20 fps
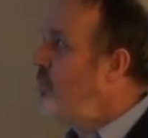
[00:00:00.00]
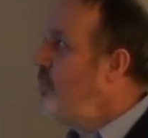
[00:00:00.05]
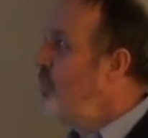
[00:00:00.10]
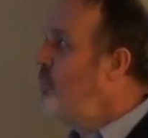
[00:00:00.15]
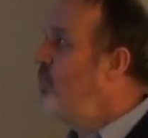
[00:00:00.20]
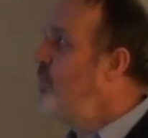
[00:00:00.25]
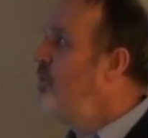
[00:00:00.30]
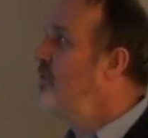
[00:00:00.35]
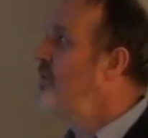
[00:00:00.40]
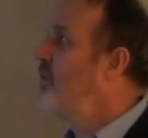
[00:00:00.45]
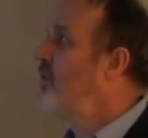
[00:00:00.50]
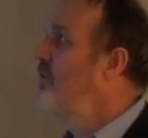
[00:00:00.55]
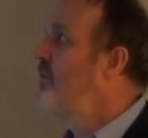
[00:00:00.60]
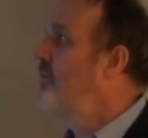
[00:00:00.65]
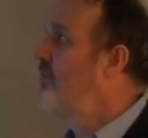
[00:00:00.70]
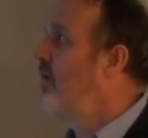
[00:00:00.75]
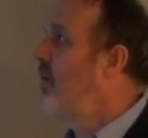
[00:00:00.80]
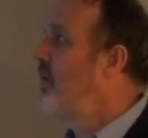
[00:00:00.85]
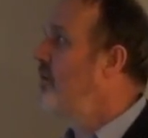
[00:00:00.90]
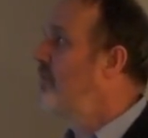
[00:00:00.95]
we worked on
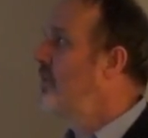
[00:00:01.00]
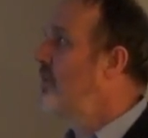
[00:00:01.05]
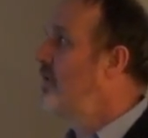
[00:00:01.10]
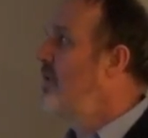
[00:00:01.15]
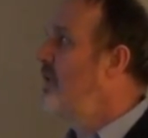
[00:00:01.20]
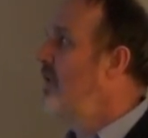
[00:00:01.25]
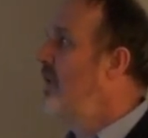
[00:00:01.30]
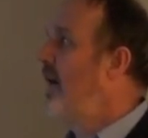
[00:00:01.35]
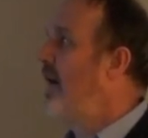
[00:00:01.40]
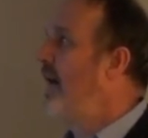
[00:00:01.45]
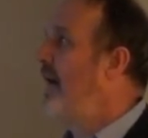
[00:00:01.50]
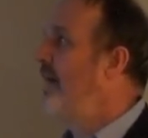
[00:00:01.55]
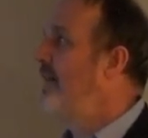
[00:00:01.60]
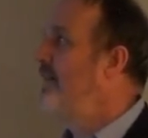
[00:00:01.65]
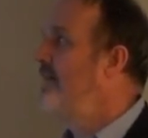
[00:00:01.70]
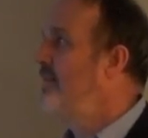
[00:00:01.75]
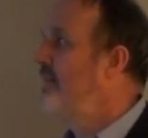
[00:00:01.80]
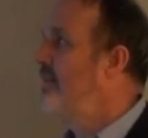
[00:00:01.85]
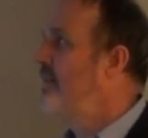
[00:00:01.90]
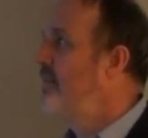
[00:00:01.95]
this article,
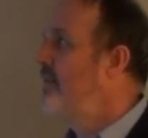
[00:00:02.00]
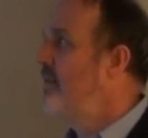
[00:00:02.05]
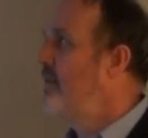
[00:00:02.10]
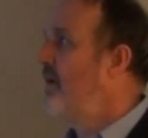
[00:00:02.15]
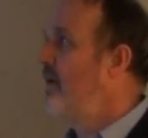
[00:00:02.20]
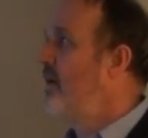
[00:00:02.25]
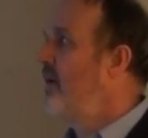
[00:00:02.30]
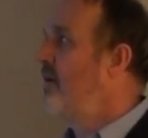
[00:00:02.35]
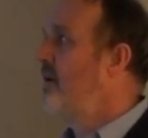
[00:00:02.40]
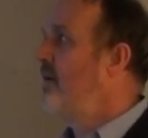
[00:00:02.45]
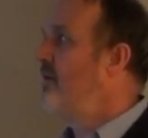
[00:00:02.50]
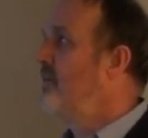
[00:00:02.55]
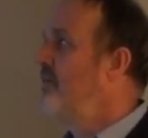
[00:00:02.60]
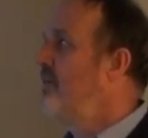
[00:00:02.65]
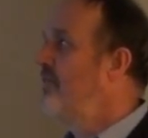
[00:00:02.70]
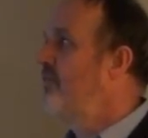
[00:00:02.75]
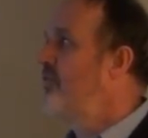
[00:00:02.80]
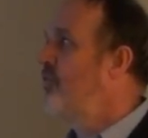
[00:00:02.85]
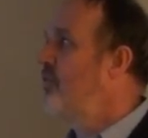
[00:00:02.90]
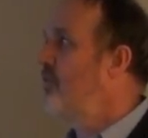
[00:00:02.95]
and uh,
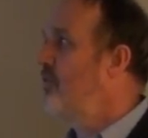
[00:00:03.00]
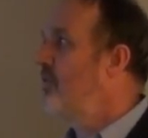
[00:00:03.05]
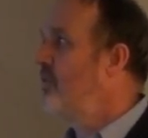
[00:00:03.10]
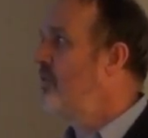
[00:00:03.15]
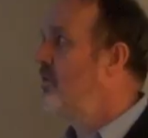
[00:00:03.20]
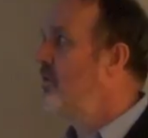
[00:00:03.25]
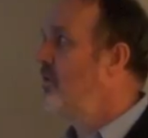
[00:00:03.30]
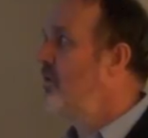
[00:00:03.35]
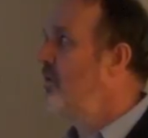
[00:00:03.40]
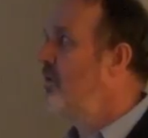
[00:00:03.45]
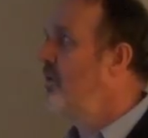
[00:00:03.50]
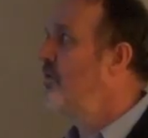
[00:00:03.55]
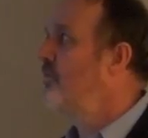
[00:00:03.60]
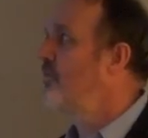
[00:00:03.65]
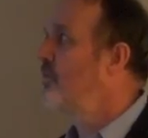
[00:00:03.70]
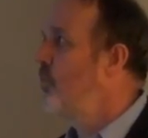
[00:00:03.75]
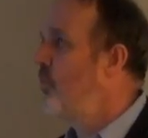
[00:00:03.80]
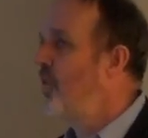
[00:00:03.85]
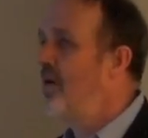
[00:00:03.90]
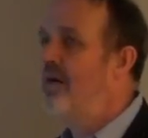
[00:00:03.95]
it took us
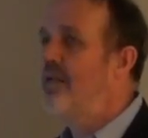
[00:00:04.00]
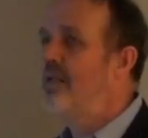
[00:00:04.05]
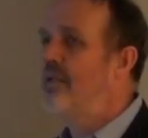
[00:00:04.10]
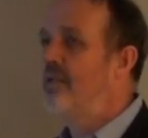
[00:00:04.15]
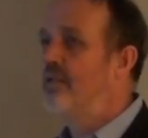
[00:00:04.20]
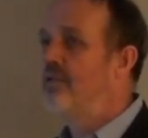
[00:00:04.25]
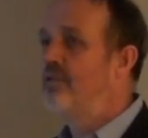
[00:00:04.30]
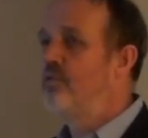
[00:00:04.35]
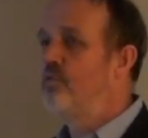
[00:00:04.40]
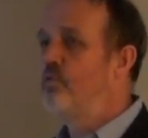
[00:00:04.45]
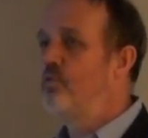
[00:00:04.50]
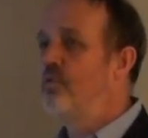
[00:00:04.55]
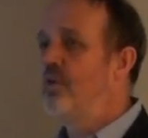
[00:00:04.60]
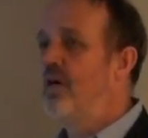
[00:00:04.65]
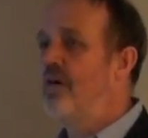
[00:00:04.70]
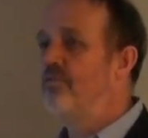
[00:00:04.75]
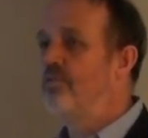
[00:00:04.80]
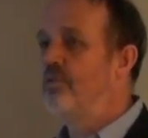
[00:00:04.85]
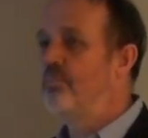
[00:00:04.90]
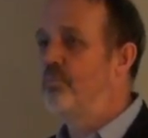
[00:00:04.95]
a while to
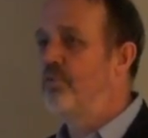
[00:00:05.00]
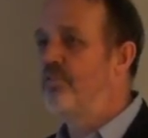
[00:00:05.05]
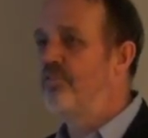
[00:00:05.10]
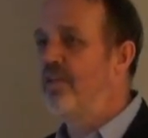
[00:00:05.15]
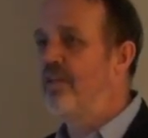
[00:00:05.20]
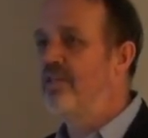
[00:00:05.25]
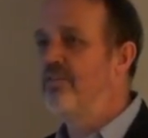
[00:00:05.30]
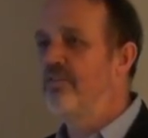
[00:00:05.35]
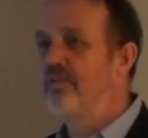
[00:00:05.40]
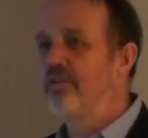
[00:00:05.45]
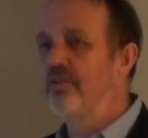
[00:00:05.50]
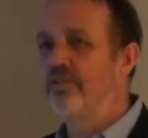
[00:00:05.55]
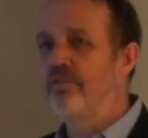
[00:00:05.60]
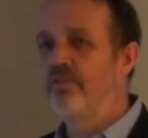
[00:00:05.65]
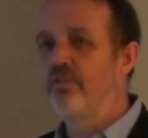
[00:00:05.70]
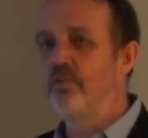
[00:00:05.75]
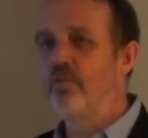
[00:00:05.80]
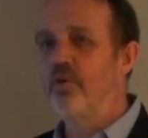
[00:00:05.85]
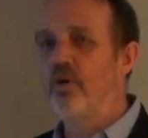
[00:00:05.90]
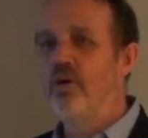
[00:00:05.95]
have it presented,
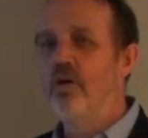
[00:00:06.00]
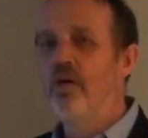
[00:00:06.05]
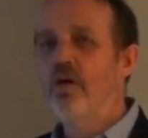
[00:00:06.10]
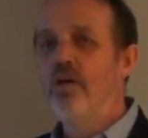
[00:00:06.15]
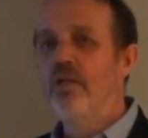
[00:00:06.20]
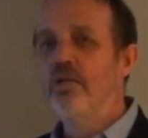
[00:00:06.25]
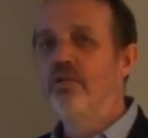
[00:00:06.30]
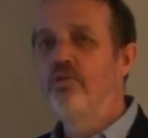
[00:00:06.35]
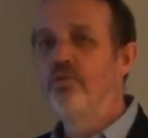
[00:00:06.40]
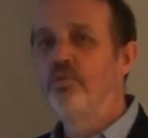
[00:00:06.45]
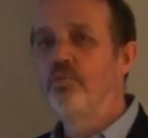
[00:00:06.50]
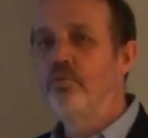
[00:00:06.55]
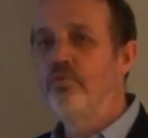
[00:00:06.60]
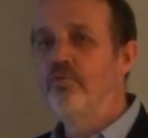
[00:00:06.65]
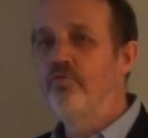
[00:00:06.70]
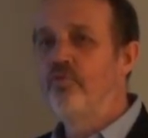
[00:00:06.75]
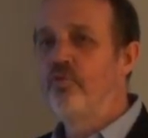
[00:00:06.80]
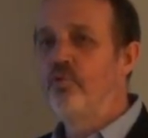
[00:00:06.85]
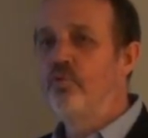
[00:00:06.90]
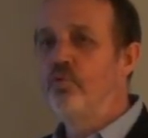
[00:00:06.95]
to to
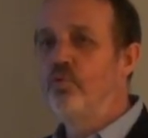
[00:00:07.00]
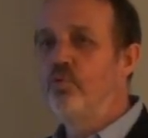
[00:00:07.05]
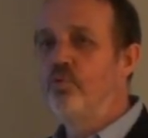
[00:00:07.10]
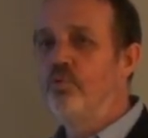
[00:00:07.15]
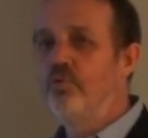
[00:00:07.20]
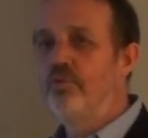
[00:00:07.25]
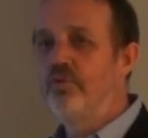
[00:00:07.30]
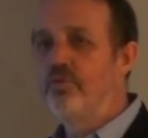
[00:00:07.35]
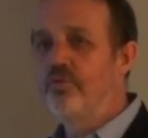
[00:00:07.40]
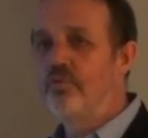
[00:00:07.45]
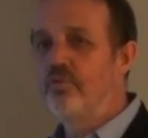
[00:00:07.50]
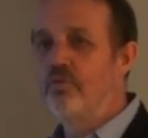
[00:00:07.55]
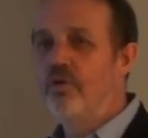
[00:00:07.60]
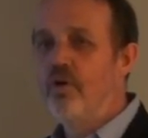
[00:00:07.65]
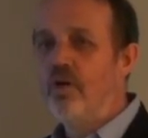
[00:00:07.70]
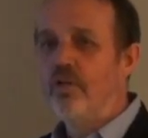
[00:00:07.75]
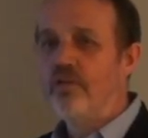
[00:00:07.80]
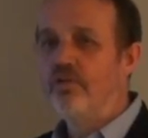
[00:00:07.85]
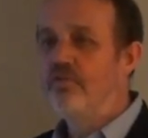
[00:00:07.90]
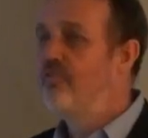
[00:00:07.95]
review,
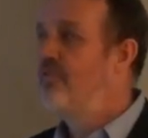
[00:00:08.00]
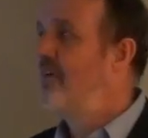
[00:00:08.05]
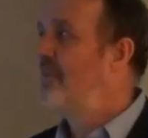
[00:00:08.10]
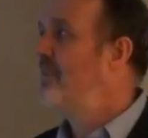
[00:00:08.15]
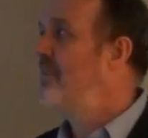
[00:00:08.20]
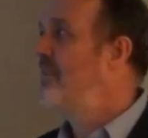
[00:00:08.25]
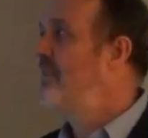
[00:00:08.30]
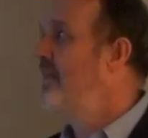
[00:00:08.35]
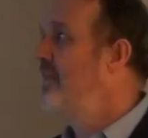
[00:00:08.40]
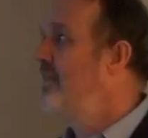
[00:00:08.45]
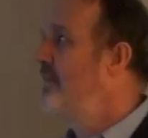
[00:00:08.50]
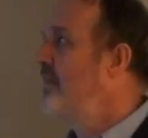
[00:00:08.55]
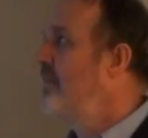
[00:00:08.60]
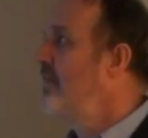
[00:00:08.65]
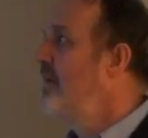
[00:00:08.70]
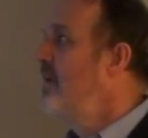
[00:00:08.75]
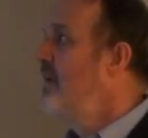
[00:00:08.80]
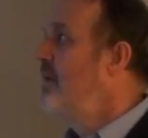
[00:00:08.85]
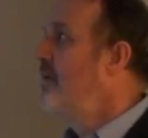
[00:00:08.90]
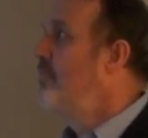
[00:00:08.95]
to to validate
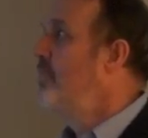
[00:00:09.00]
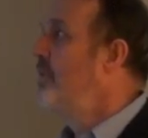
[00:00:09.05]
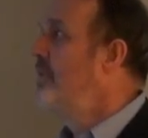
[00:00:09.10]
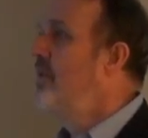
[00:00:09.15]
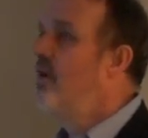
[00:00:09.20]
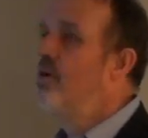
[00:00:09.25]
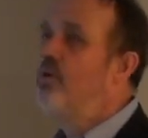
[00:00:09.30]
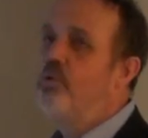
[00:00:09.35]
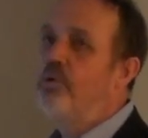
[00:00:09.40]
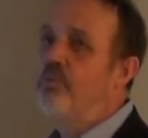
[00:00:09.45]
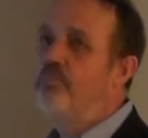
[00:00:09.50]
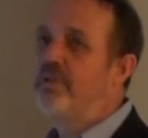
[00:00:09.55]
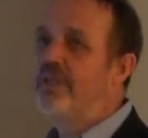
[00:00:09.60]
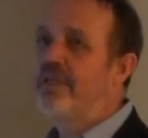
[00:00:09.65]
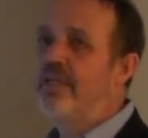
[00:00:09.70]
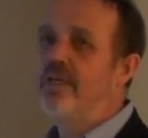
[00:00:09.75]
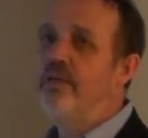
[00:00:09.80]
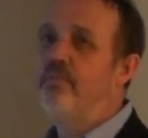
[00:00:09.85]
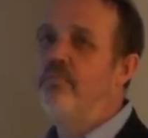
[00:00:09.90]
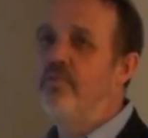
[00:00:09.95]
it but now it
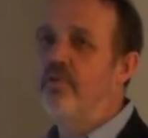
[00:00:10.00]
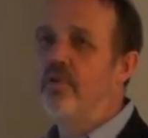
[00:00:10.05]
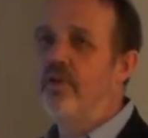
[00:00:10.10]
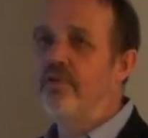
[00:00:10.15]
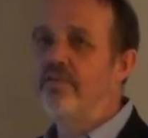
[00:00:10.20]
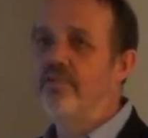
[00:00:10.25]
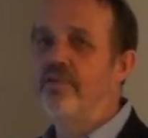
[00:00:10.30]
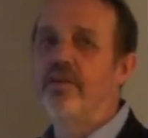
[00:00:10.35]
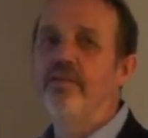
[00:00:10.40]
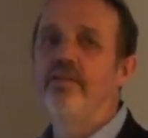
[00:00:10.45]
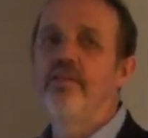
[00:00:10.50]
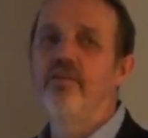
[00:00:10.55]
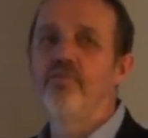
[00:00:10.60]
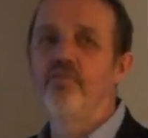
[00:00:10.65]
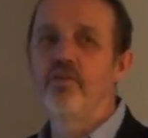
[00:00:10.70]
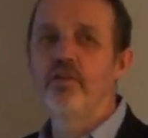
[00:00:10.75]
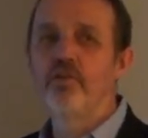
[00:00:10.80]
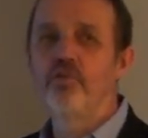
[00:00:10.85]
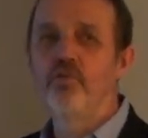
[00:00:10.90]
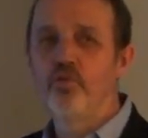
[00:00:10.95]
became a
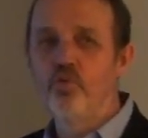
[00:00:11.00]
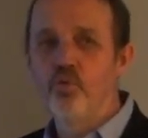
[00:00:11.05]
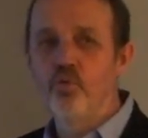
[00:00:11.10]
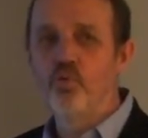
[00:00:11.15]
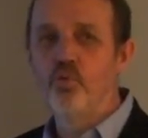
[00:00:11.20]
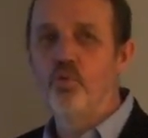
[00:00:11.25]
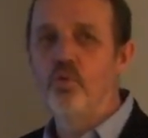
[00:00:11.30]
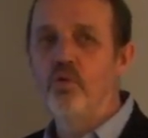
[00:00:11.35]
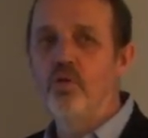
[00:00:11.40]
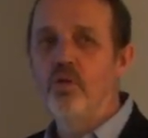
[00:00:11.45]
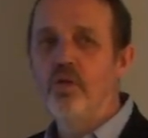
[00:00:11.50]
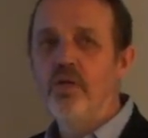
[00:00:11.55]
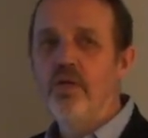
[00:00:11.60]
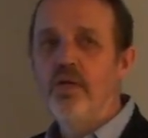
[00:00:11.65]
scientific tool.